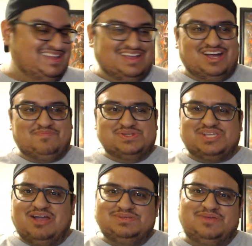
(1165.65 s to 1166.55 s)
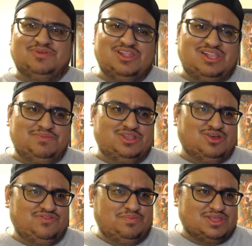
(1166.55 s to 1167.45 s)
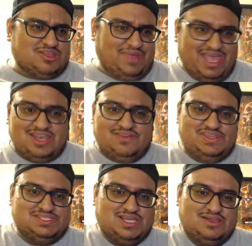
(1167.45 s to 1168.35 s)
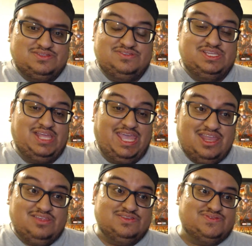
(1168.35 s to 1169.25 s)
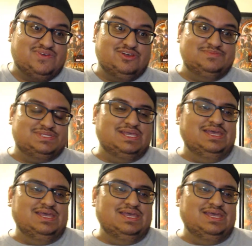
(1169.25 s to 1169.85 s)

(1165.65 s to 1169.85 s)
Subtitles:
Put your comments down below. Let me know if you picked up any of these titles, if you've seen any of these films.